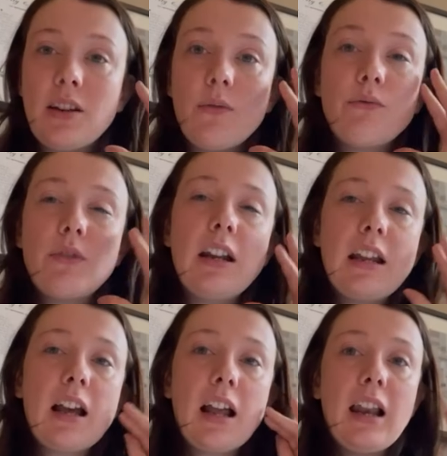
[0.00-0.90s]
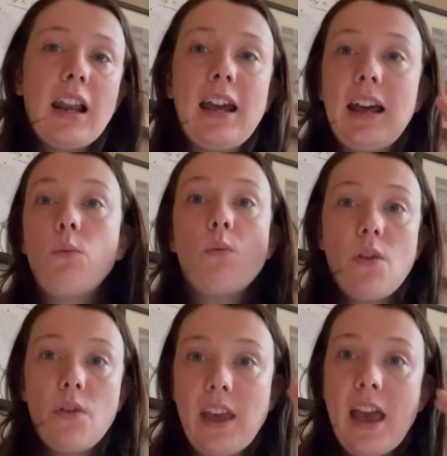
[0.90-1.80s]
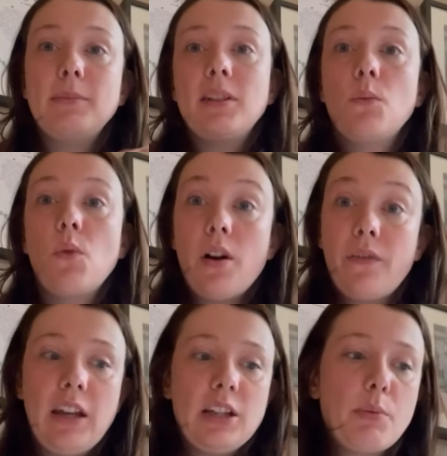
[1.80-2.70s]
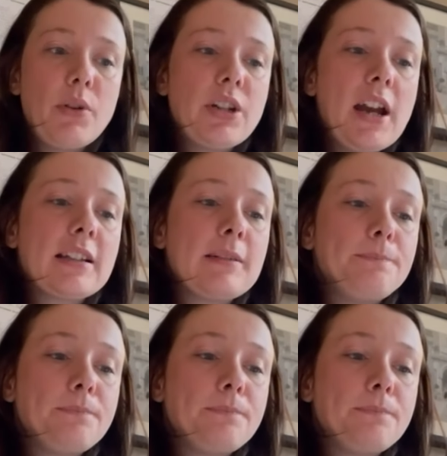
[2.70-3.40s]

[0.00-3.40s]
So really clear what the aims were for each project.